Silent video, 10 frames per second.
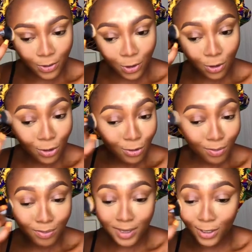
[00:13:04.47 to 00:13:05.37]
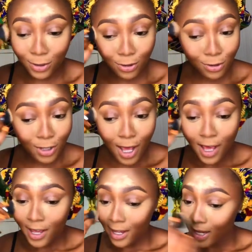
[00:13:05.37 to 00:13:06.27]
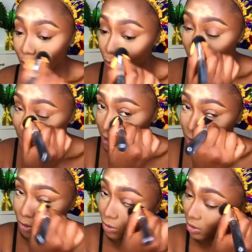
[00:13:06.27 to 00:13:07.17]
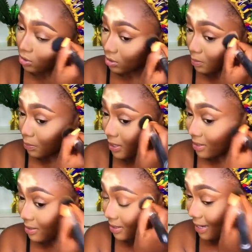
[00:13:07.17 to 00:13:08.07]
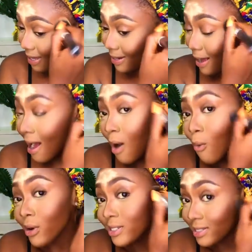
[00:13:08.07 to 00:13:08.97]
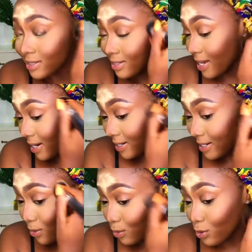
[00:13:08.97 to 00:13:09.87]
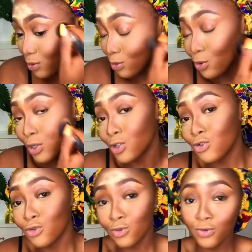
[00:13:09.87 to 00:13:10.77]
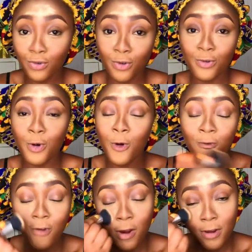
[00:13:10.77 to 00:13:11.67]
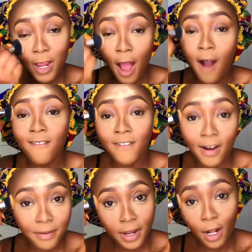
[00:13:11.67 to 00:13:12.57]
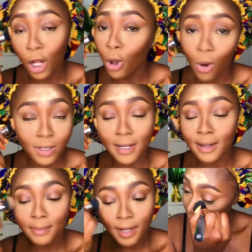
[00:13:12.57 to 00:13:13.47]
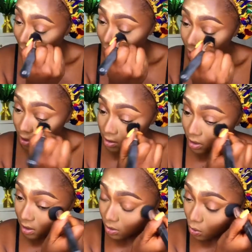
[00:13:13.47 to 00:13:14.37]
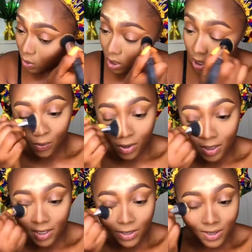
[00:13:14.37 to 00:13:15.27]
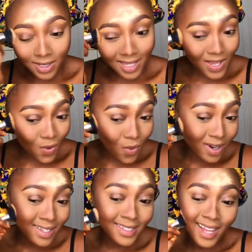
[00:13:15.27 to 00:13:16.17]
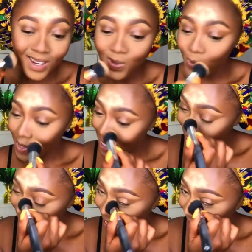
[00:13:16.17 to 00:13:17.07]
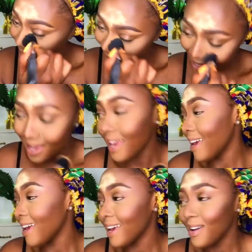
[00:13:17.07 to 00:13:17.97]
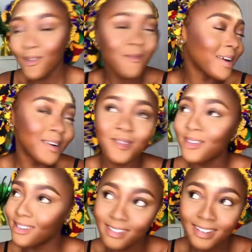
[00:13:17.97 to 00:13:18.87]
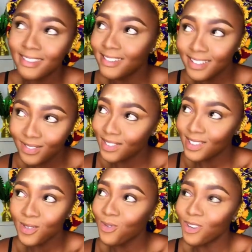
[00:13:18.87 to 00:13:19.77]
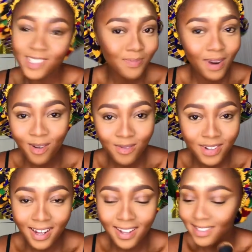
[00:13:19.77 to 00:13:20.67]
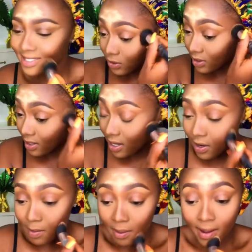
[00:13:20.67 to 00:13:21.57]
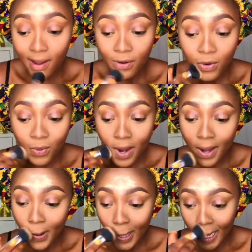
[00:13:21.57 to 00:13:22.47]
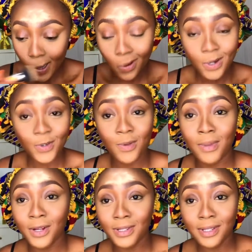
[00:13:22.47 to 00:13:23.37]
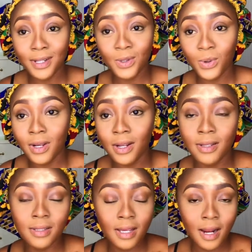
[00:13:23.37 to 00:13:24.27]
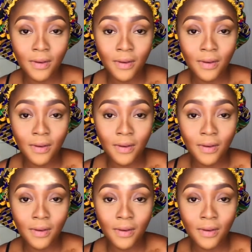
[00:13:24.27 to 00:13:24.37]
just get ready. You're going to spend like hours there. They're going to be talking to you for a very long time. My father started talking. What did you say you want to start doing? Oh my god, this was the worst part of it, guys. Just to the end, I don't know where I got the courage from, but I just started talking and saying